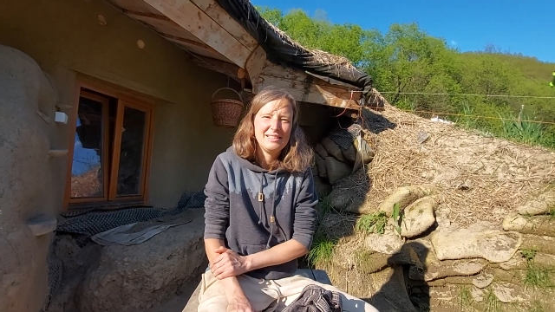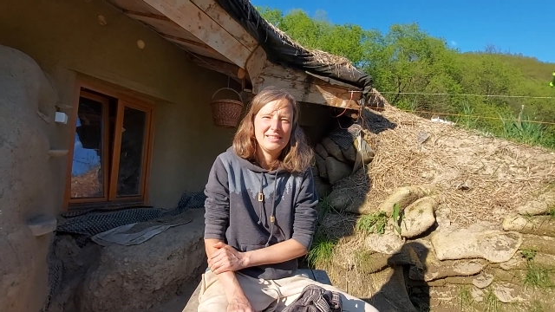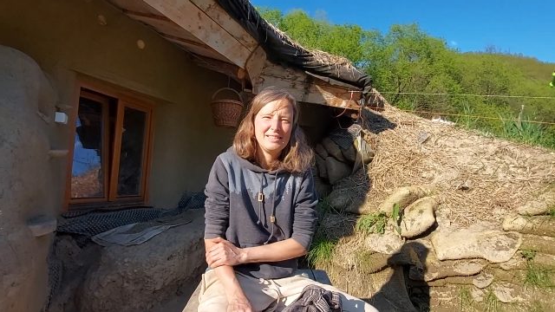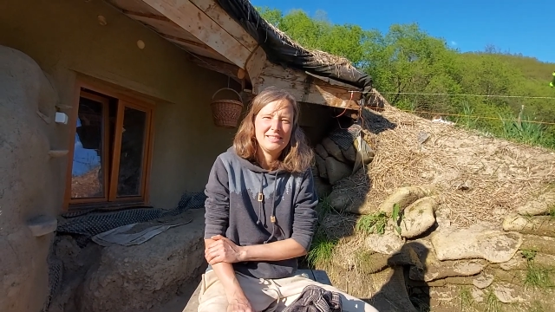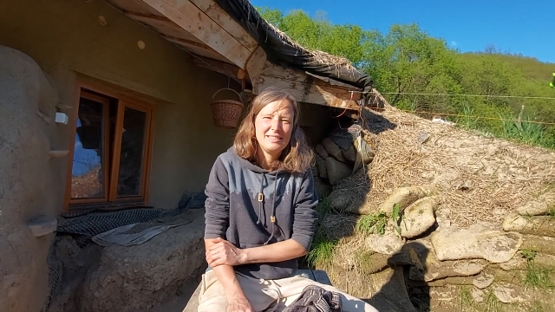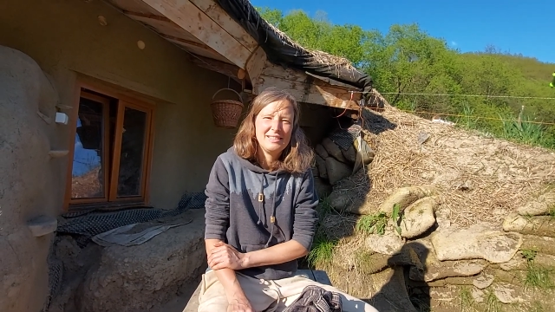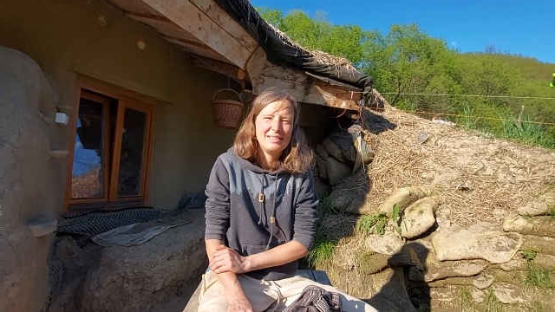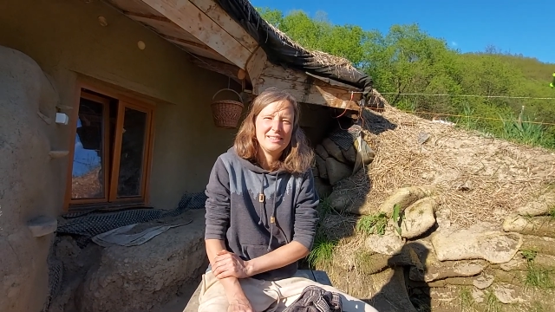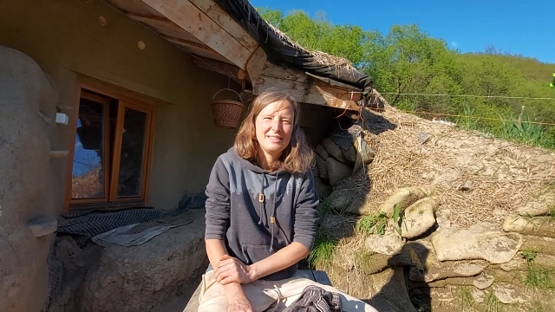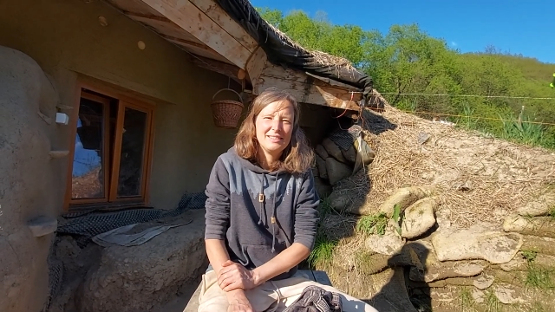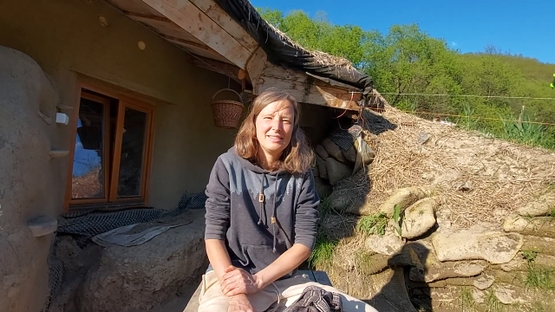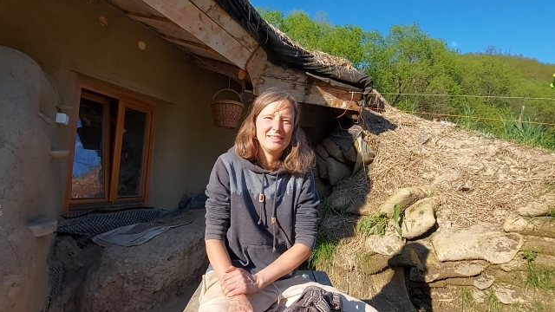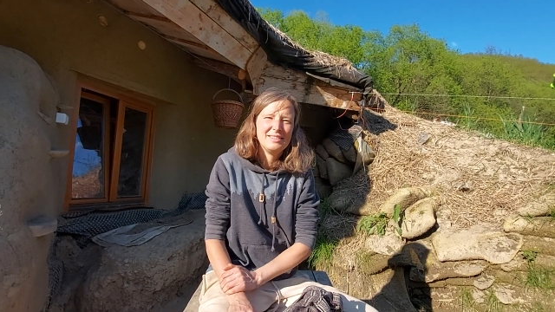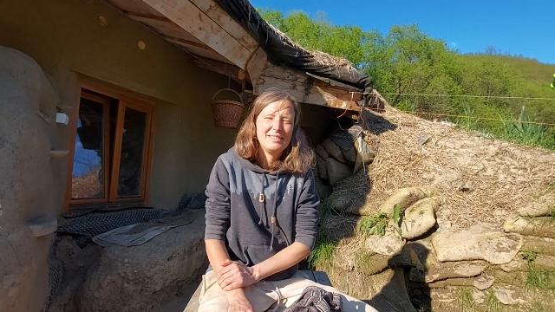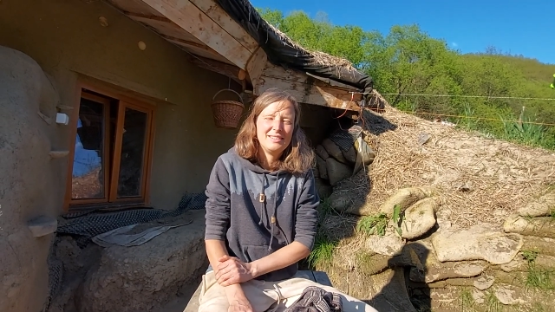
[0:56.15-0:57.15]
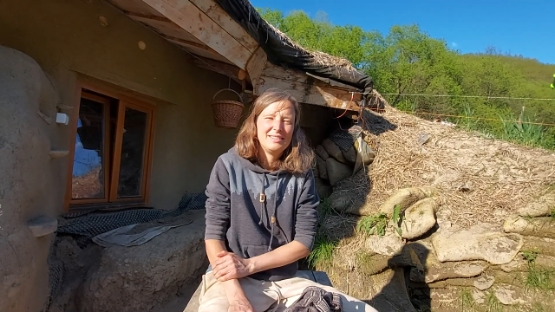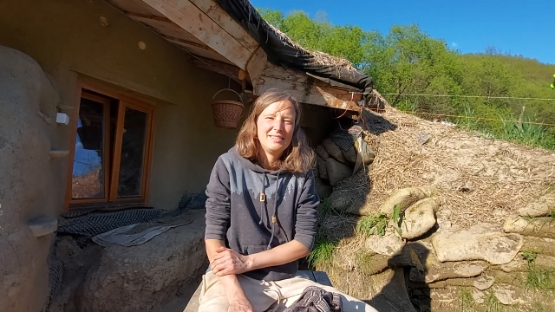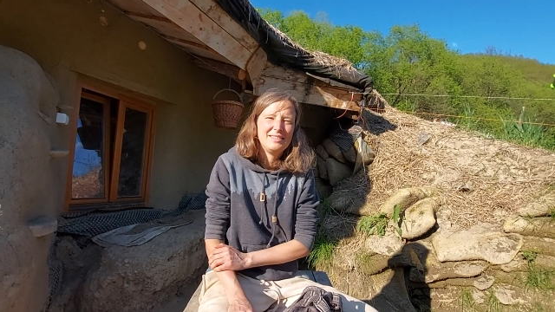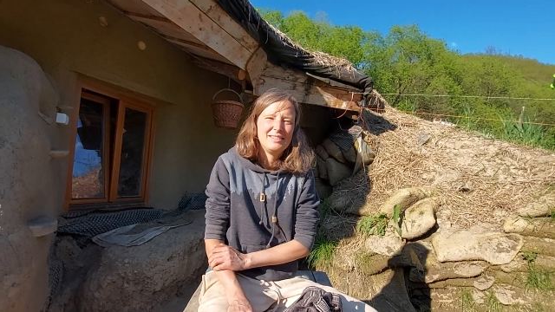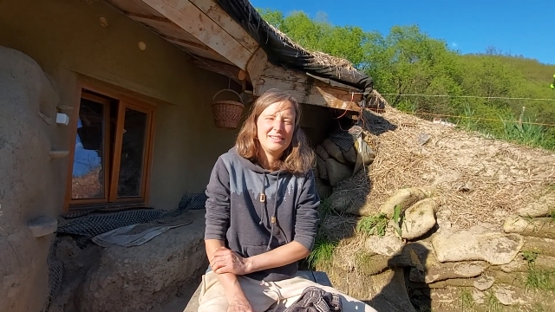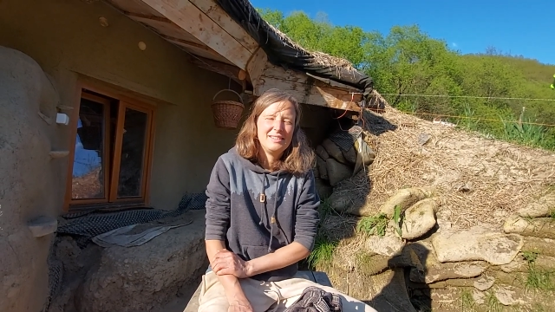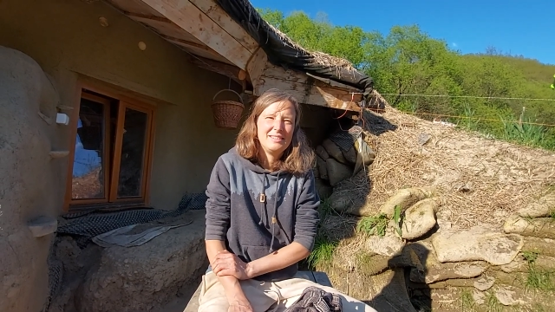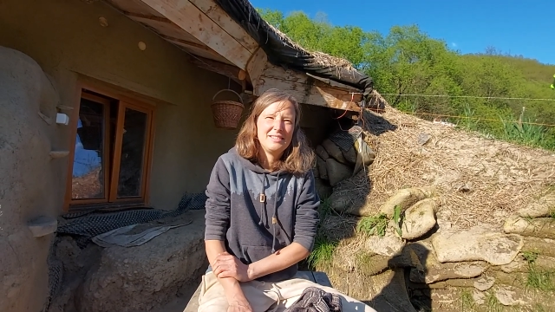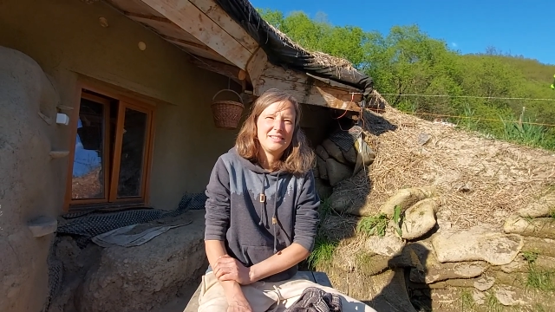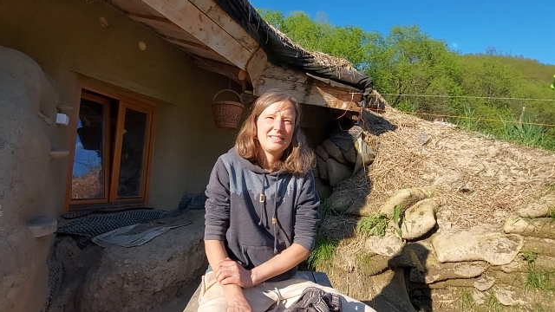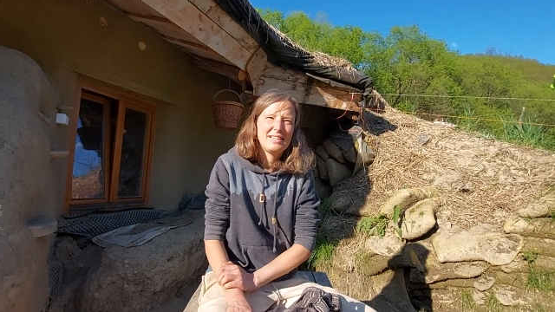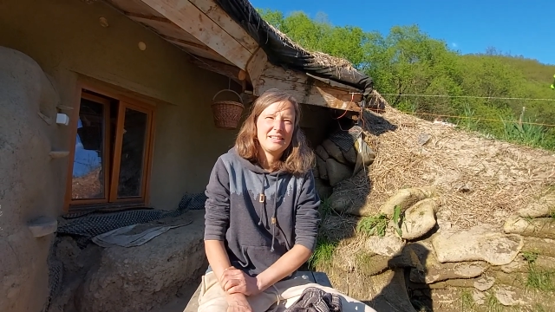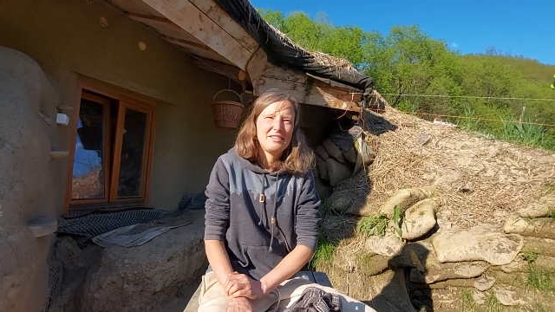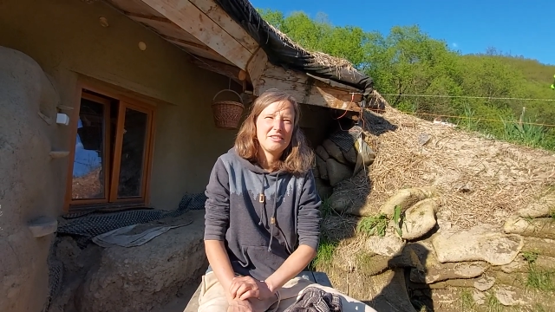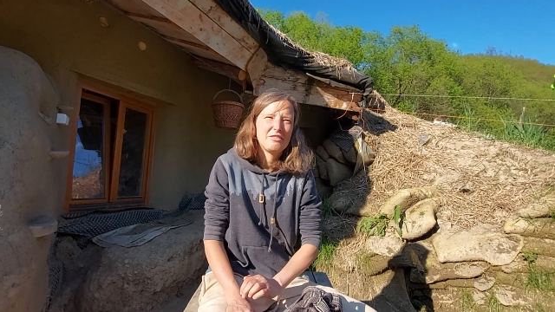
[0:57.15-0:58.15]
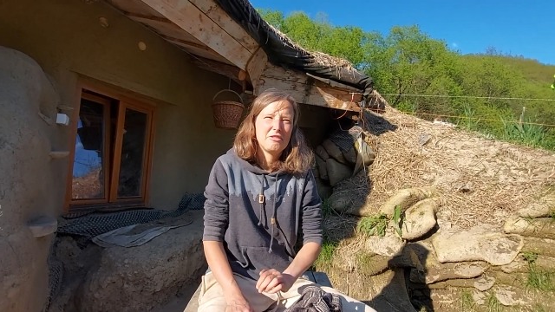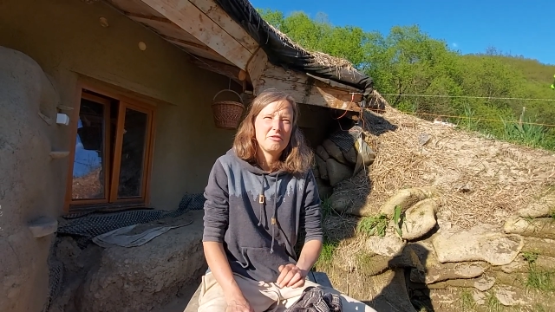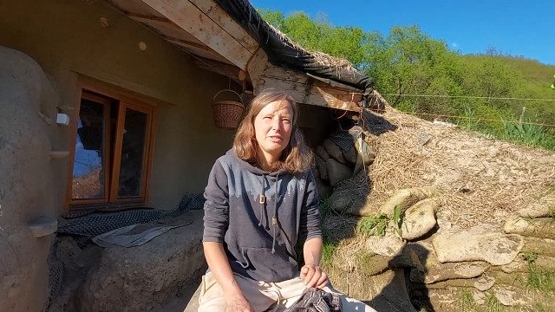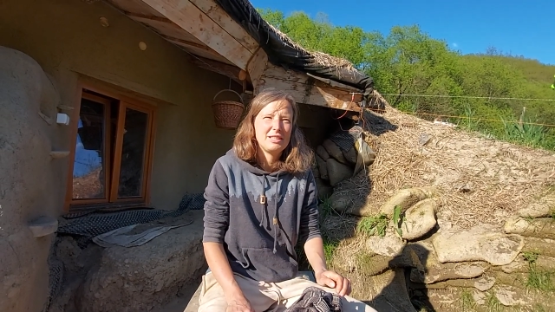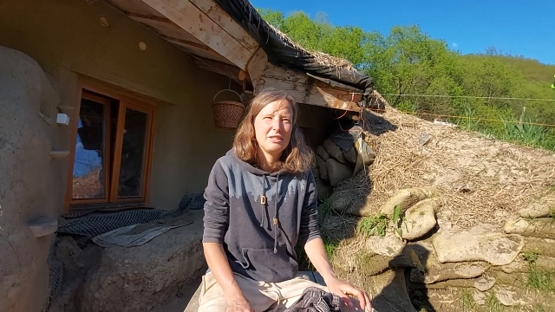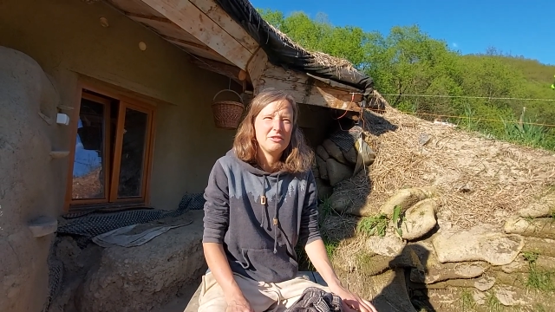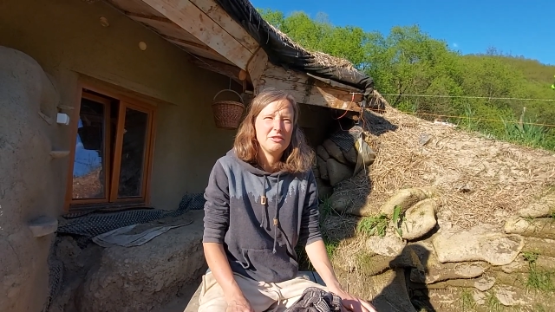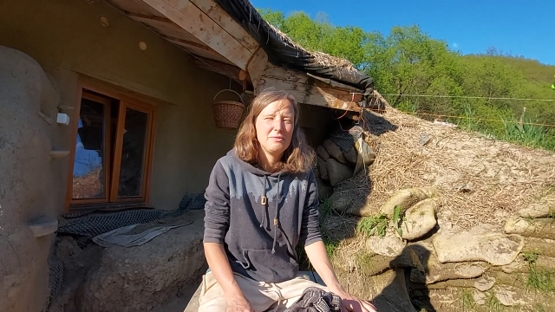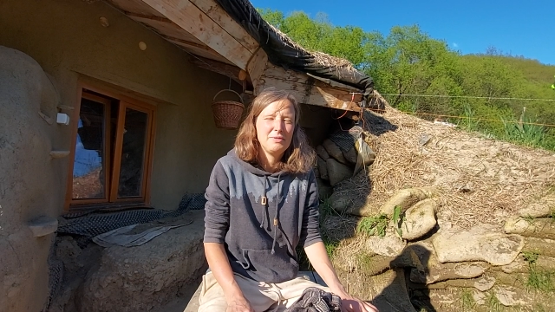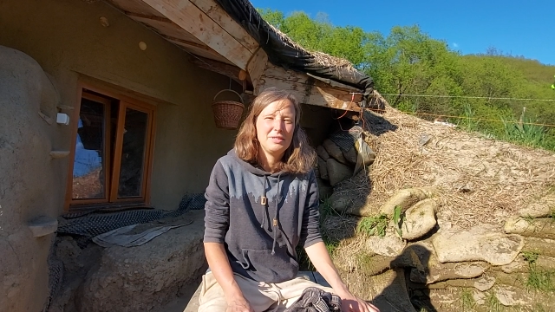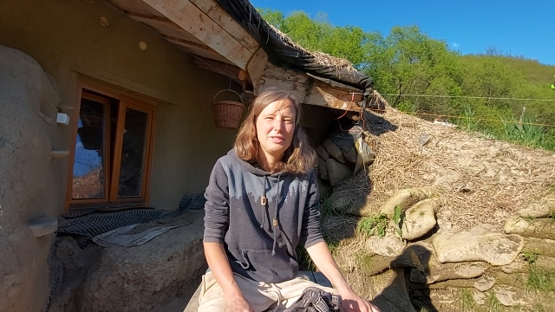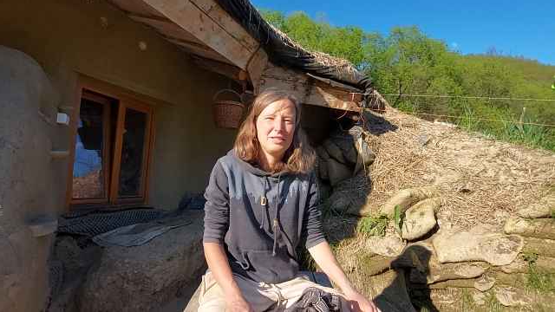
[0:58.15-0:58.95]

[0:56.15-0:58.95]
in the center of town, which